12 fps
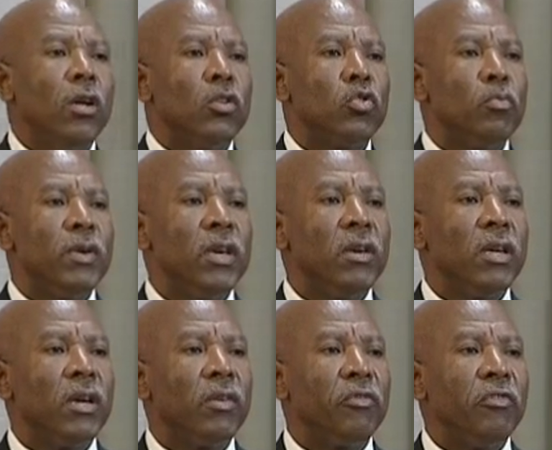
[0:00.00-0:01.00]
to be
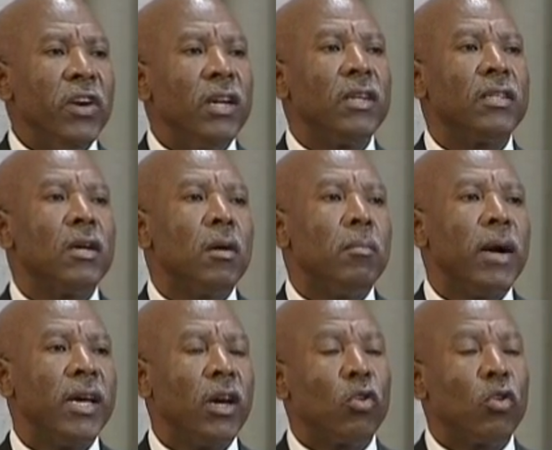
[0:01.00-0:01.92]
filled by a